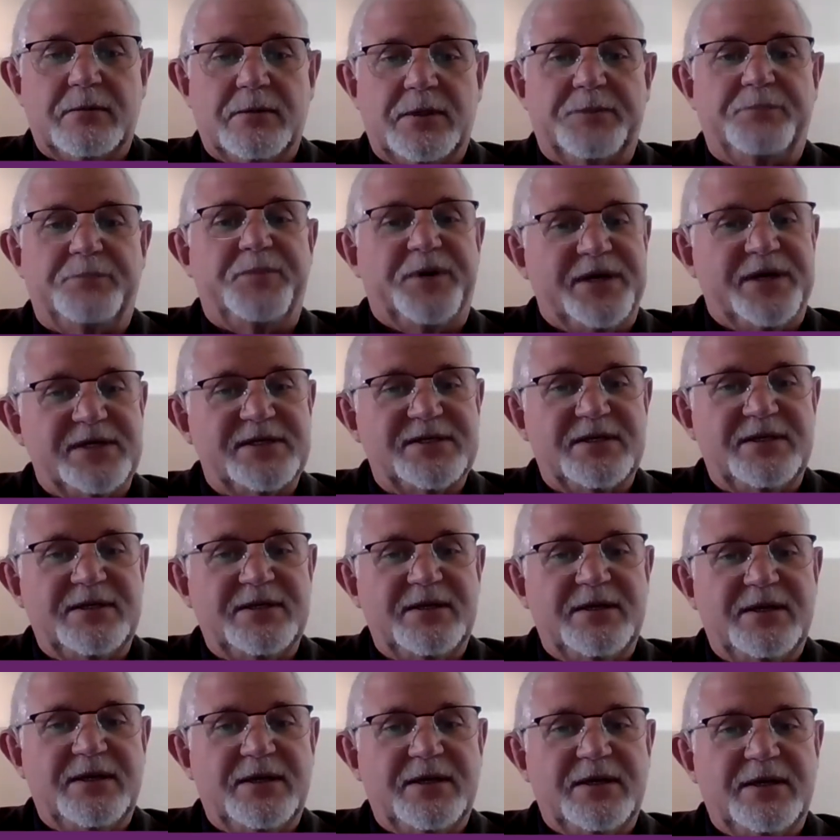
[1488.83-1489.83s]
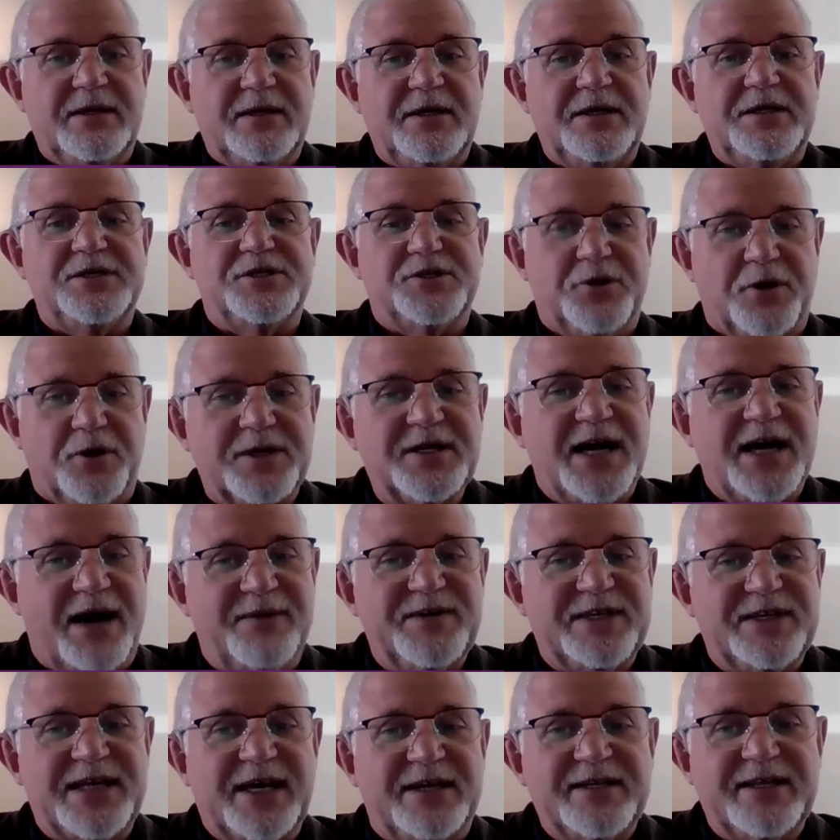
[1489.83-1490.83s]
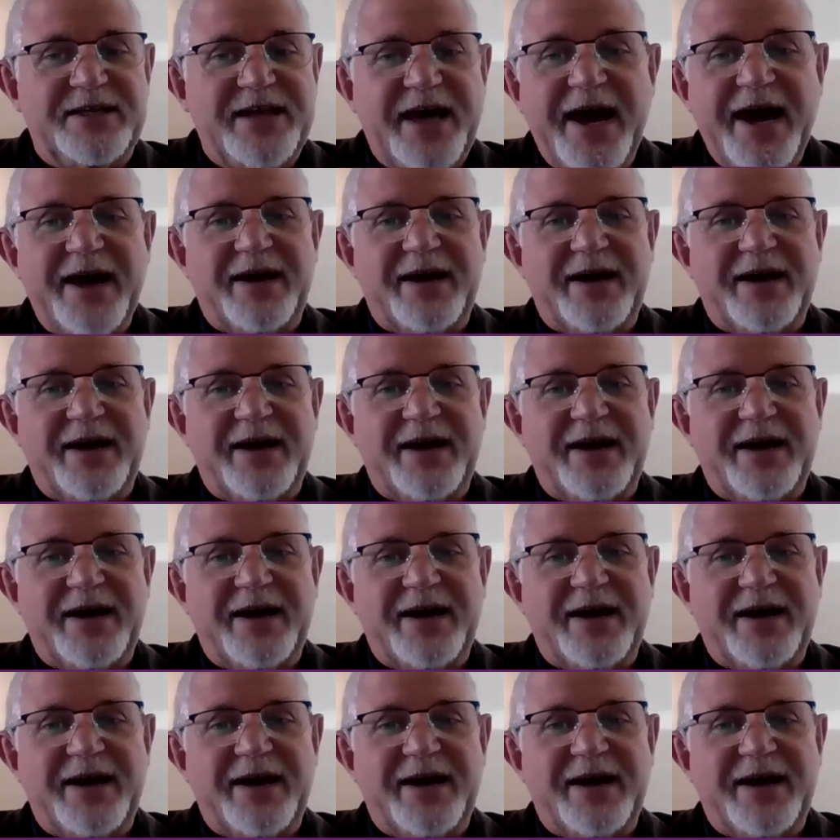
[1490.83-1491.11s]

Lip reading: the person is not covered under the